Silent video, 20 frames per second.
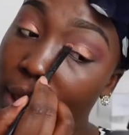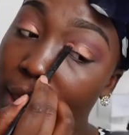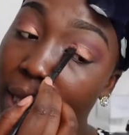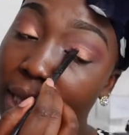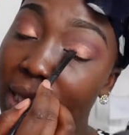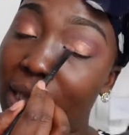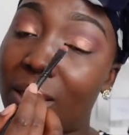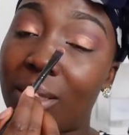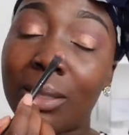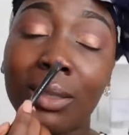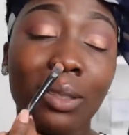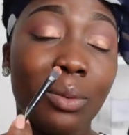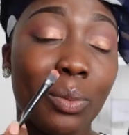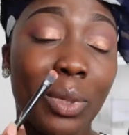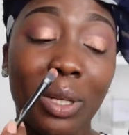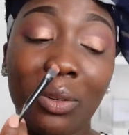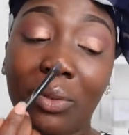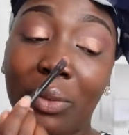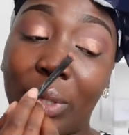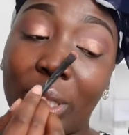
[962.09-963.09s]
And that's
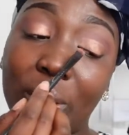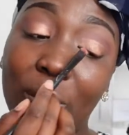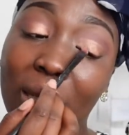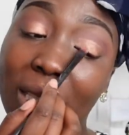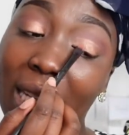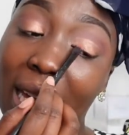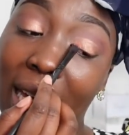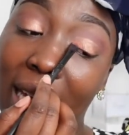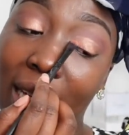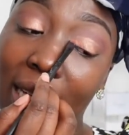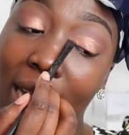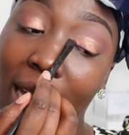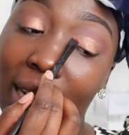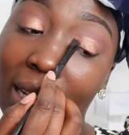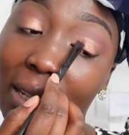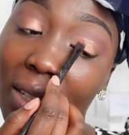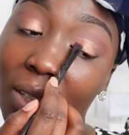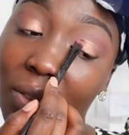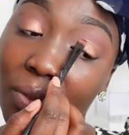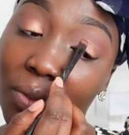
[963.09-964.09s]
one of the reasons I, I
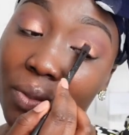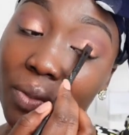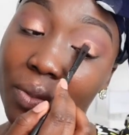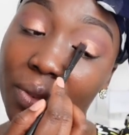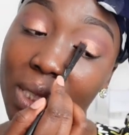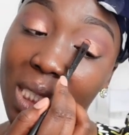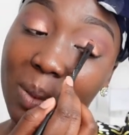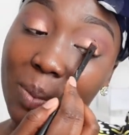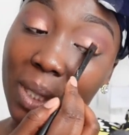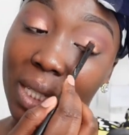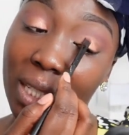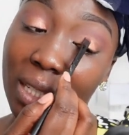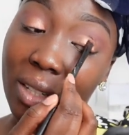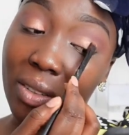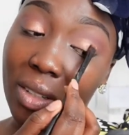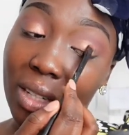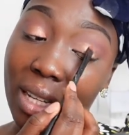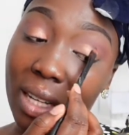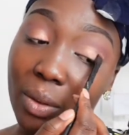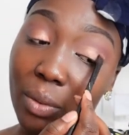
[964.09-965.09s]
love speaking
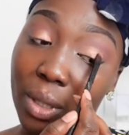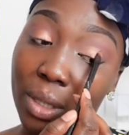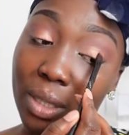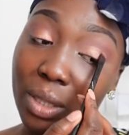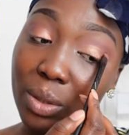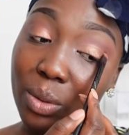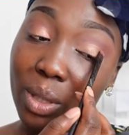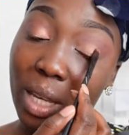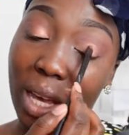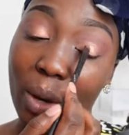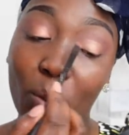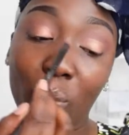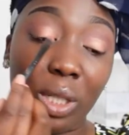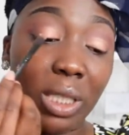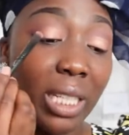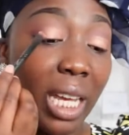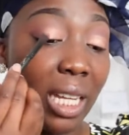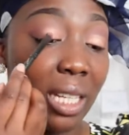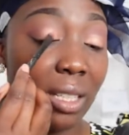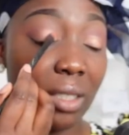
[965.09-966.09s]
other languages. I
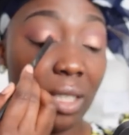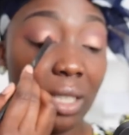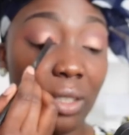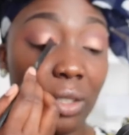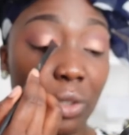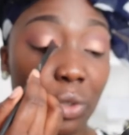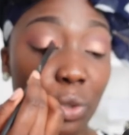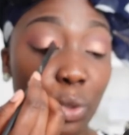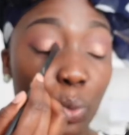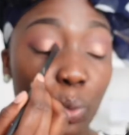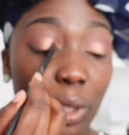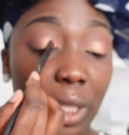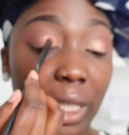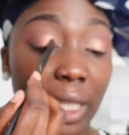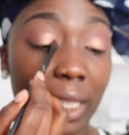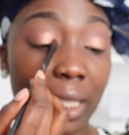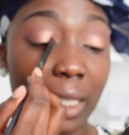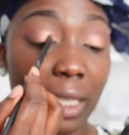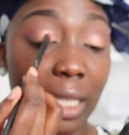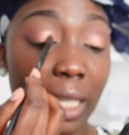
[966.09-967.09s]
wish I had not understood what
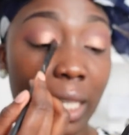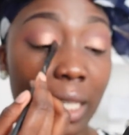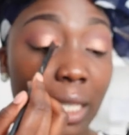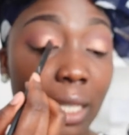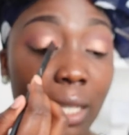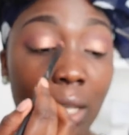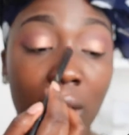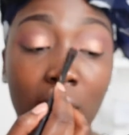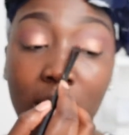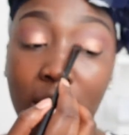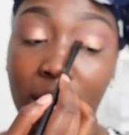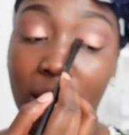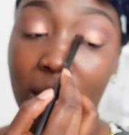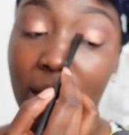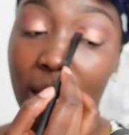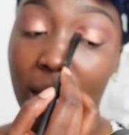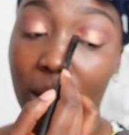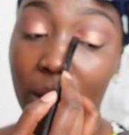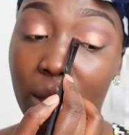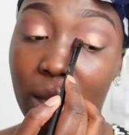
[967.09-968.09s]
he had said.
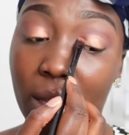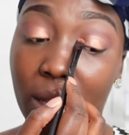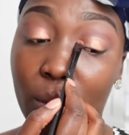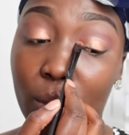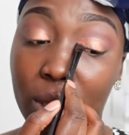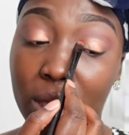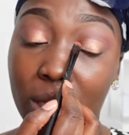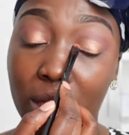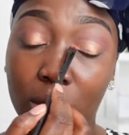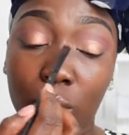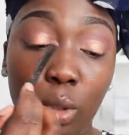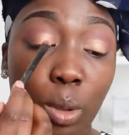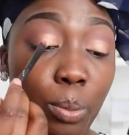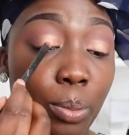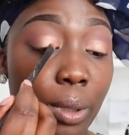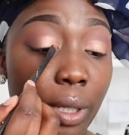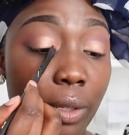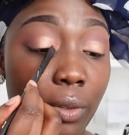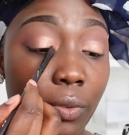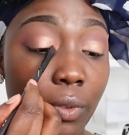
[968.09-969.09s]
He was just not
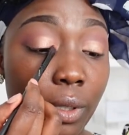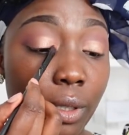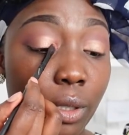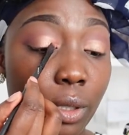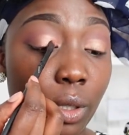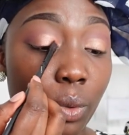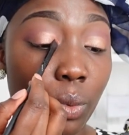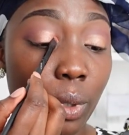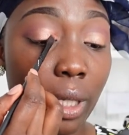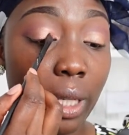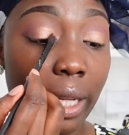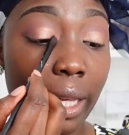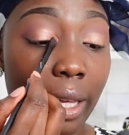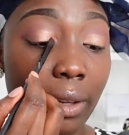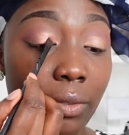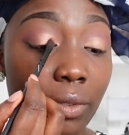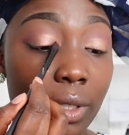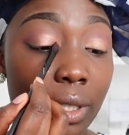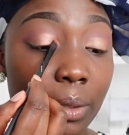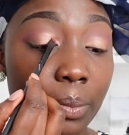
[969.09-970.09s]
bluffing. So we
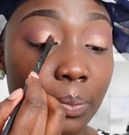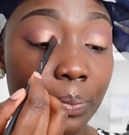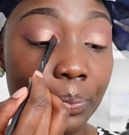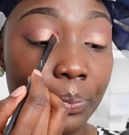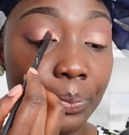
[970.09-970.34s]
left.